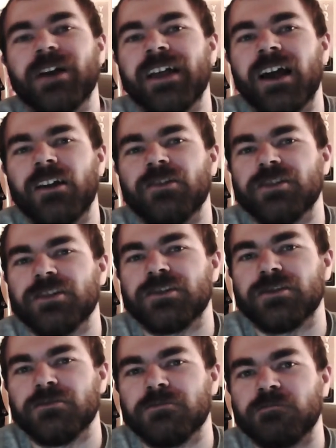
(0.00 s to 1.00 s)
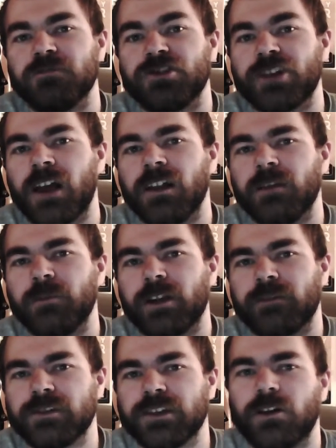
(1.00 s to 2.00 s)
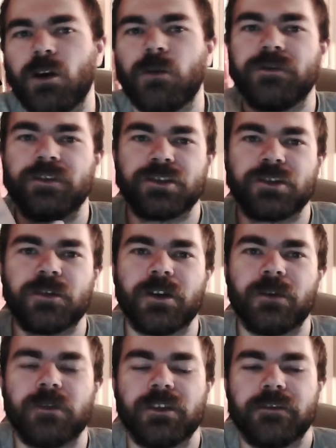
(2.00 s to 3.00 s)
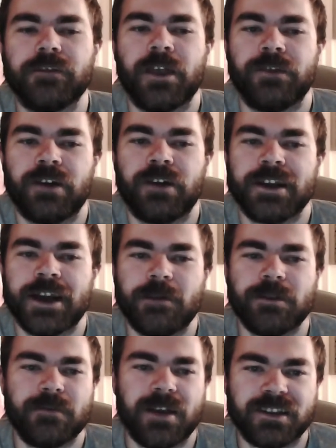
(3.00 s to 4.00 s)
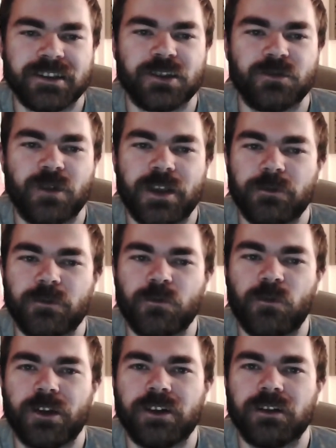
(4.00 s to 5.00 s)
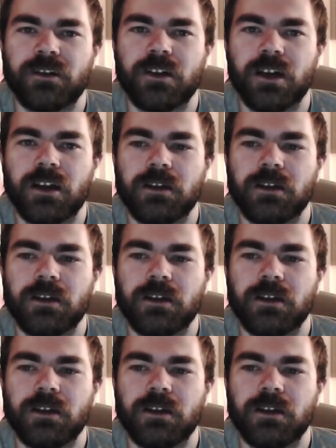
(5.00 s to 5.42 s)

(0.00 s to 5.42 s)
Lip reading: and apply that logic to Charlotte, but obviously the whole thing that's going on with her father right now, it makes sense why they wouldn't want to